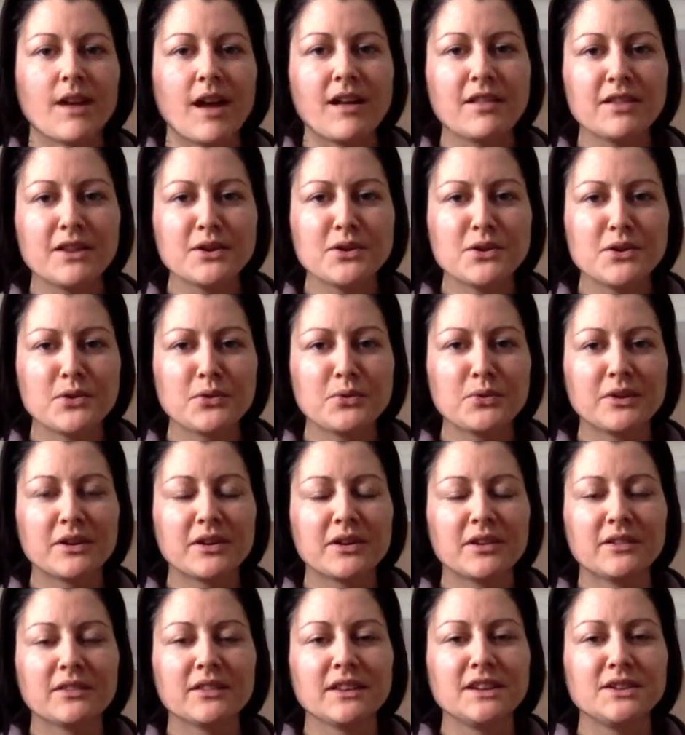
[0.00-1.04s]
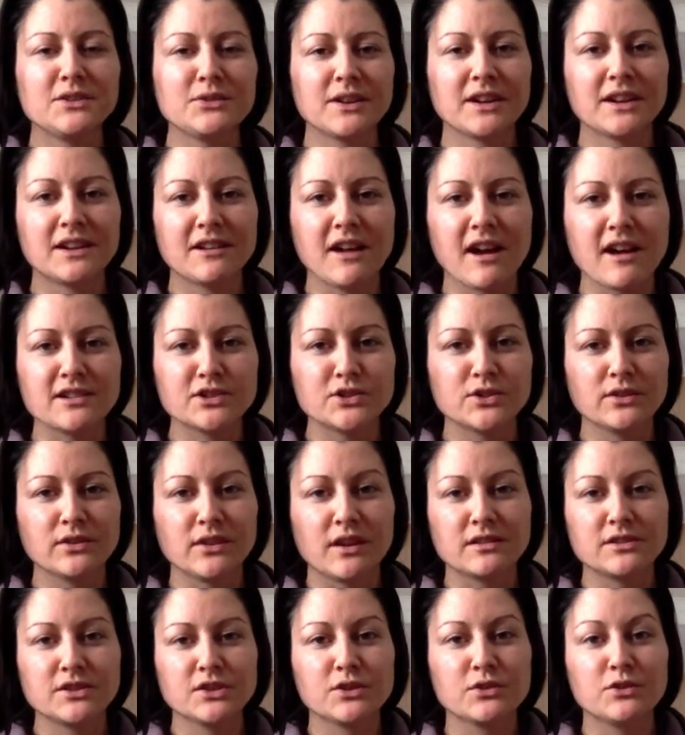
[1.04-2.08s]
Hello, we're currently doing an
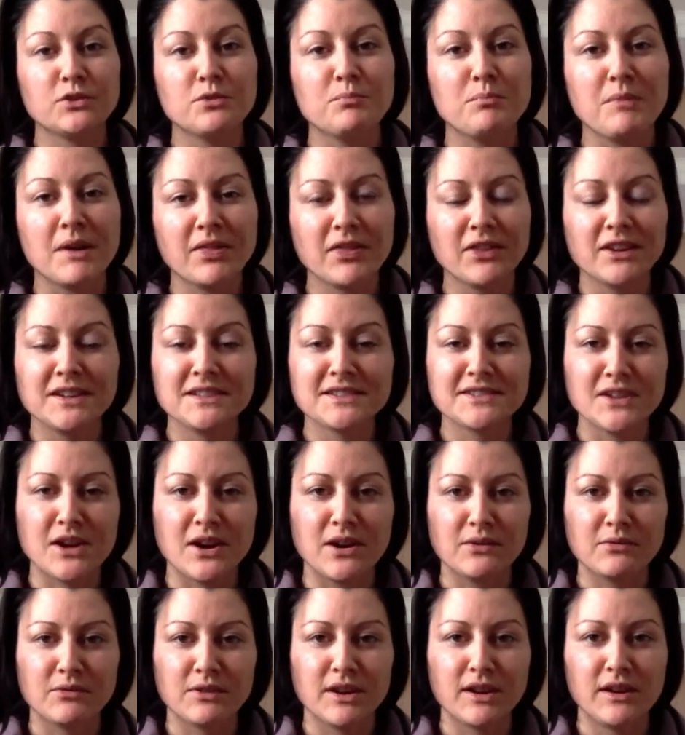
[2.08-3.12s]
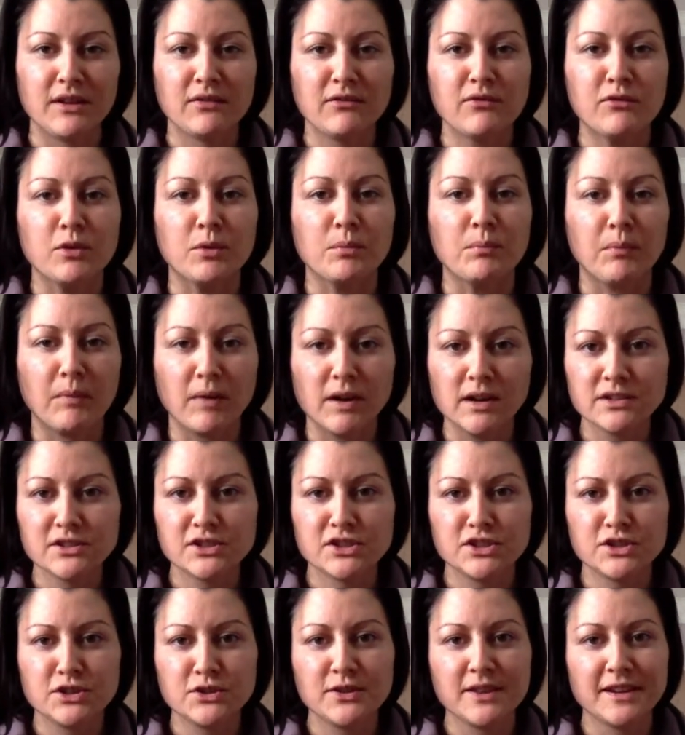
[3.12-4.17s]
astrological monthly sign reading for
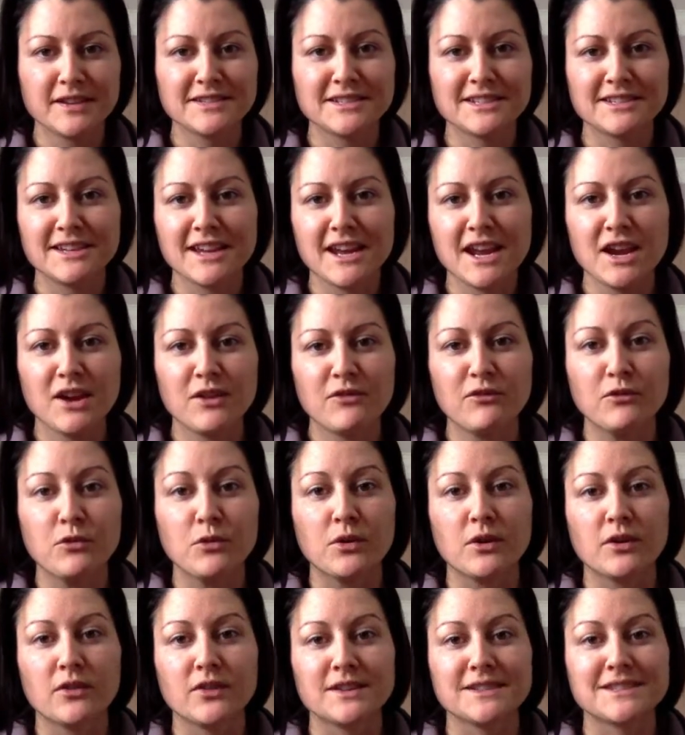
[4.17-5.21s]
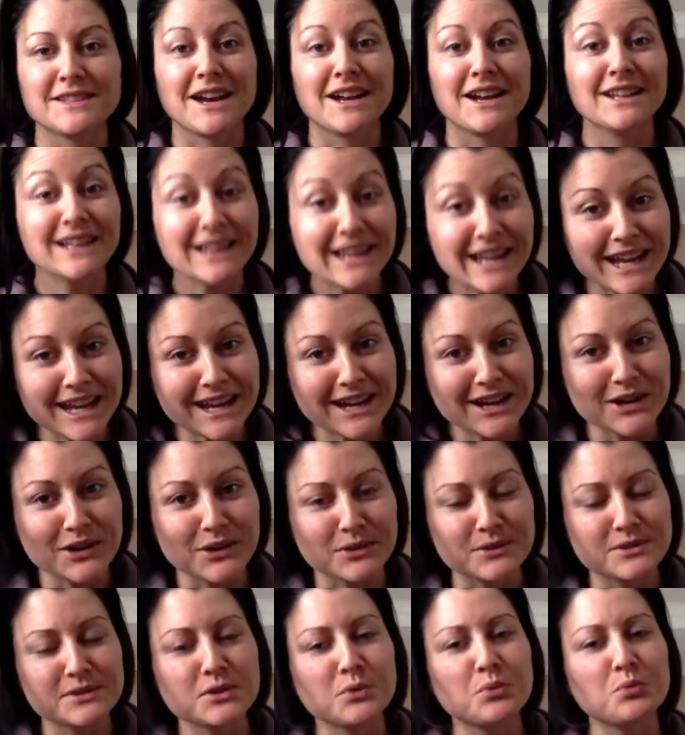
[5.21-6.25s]
March 2008 for the sign
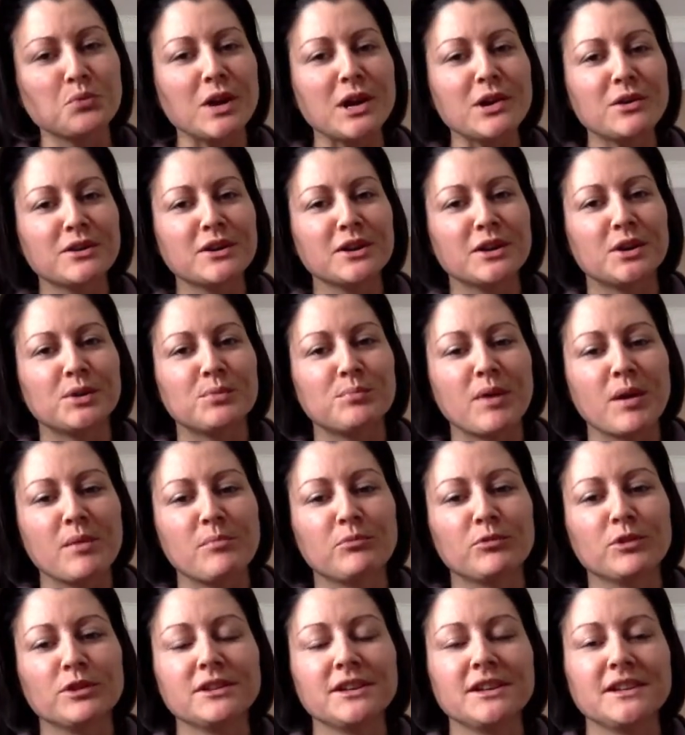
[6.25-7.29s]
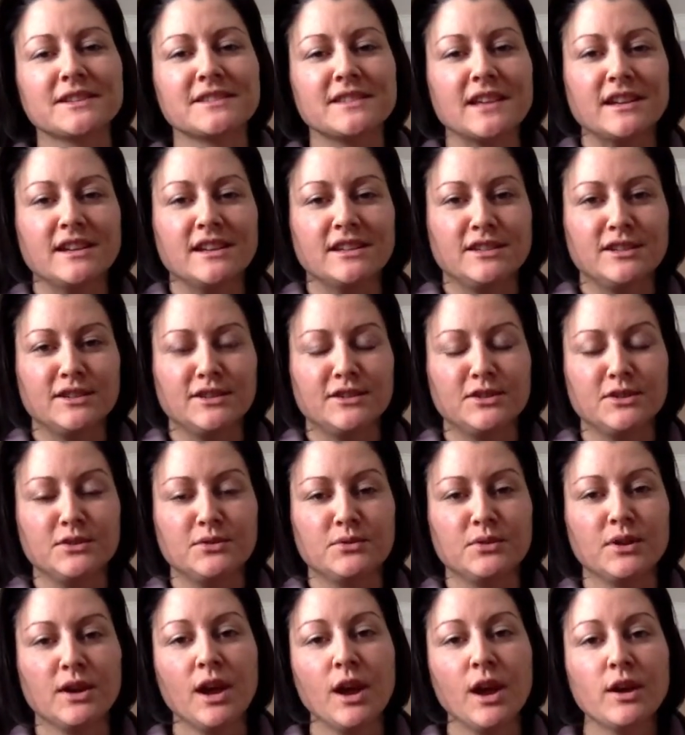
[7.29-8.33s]
Leo. So welcome. I'm really excited to
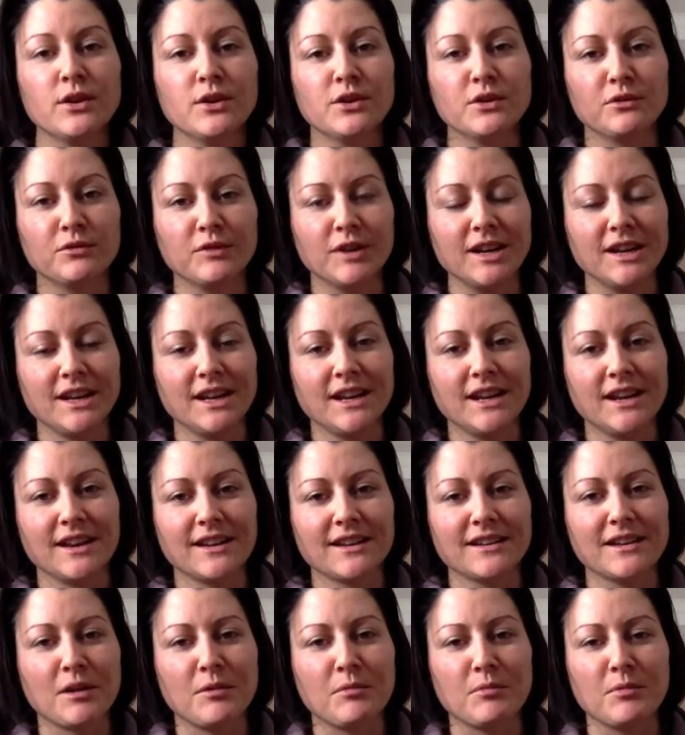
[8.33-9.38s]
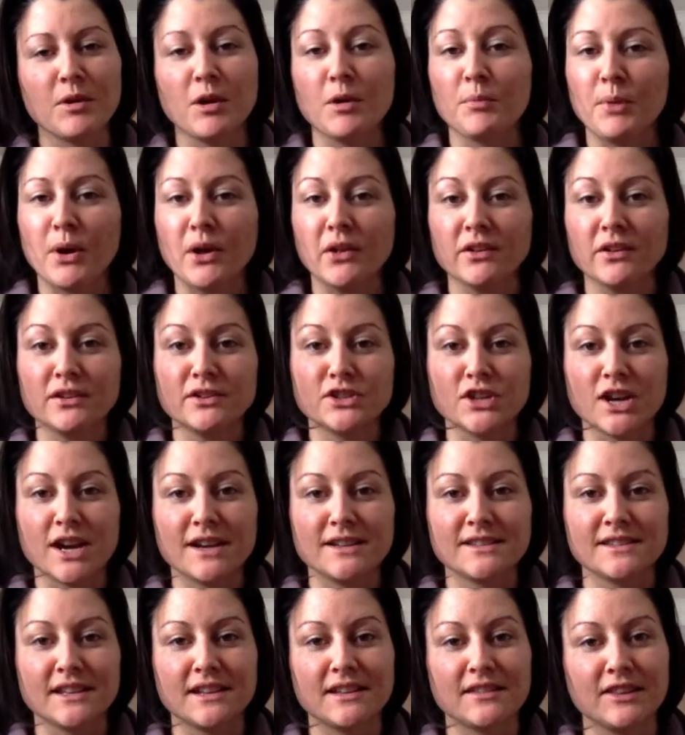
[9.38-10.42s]
do your reading. I
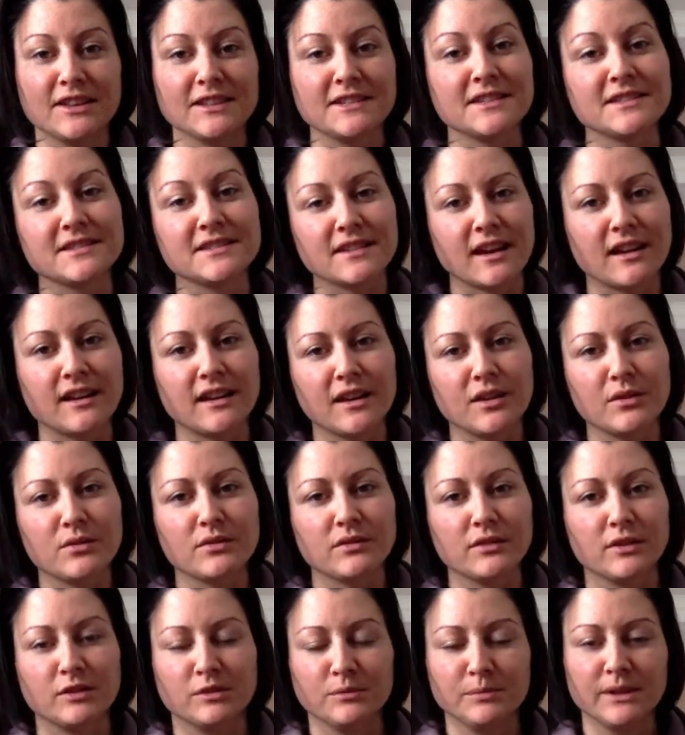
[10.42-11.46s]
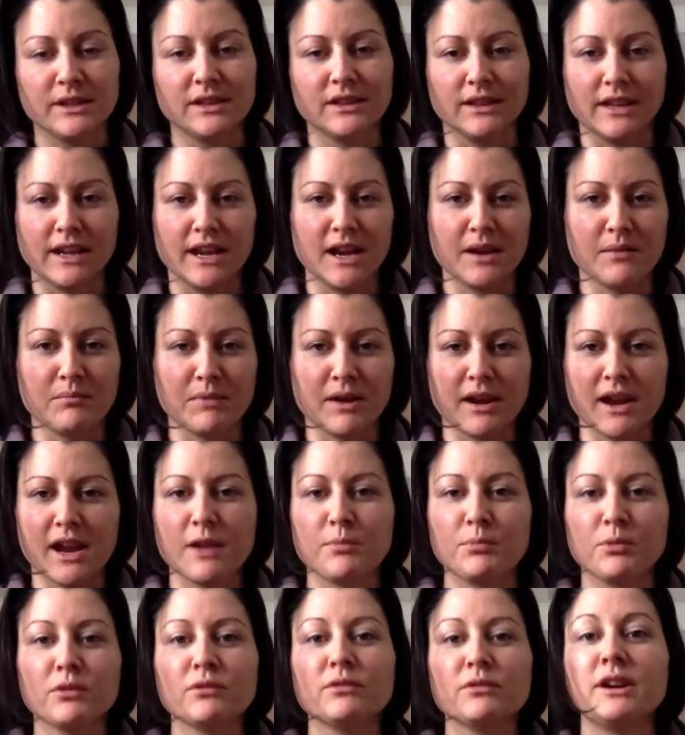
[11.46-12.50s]
apologize that this is getting out a little bit late. My
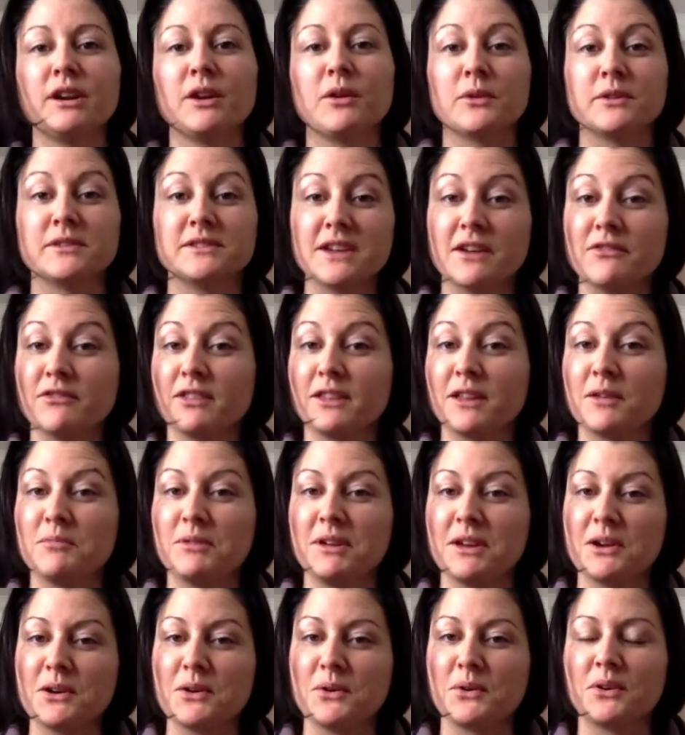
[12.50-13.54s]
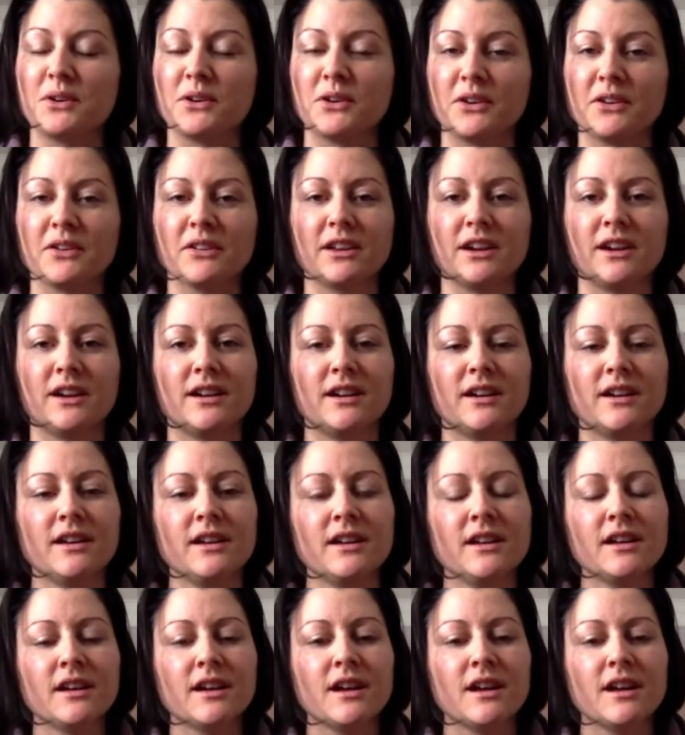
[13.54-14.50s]
April reading will definitely be out earlier.